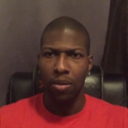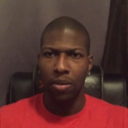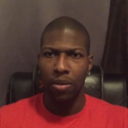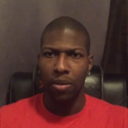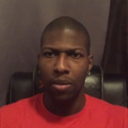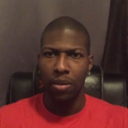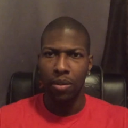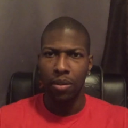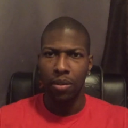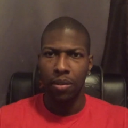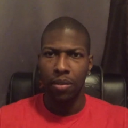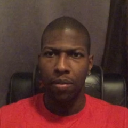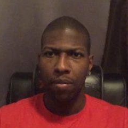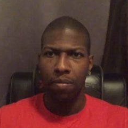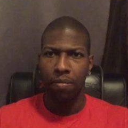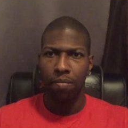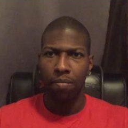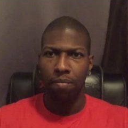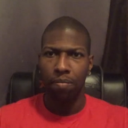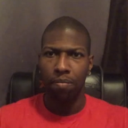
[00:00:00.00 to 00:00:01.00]

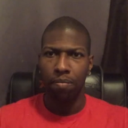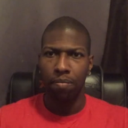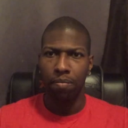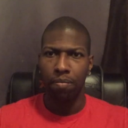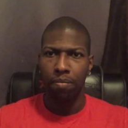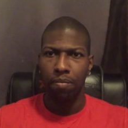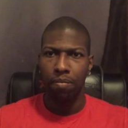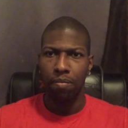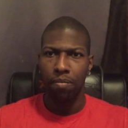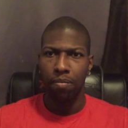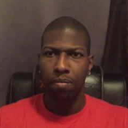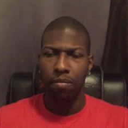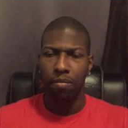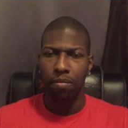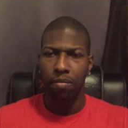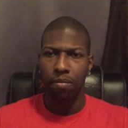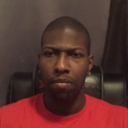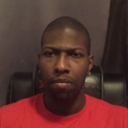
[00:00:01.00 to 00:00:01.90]
No one is speaking in this clip.